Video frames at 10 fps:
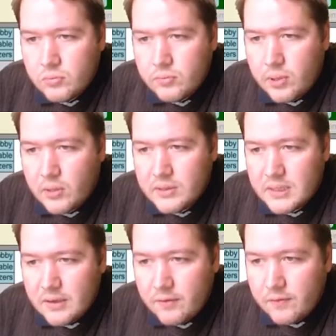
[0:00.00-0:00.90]

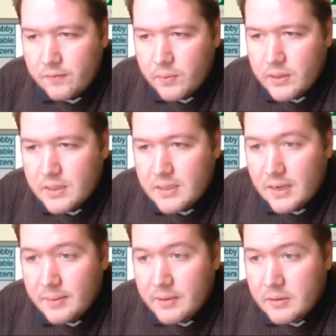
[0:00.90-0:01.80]
Positive with
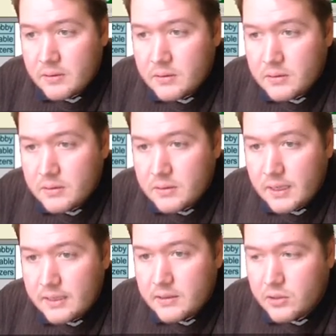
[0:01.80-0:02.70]
diamonds,
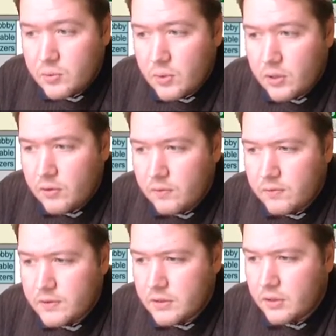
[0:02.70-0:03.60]
8 to
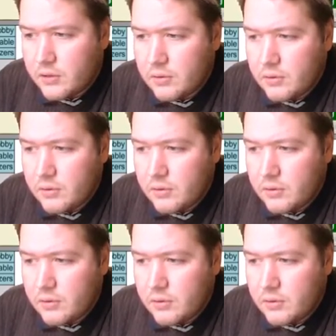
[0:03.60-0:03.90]
12, so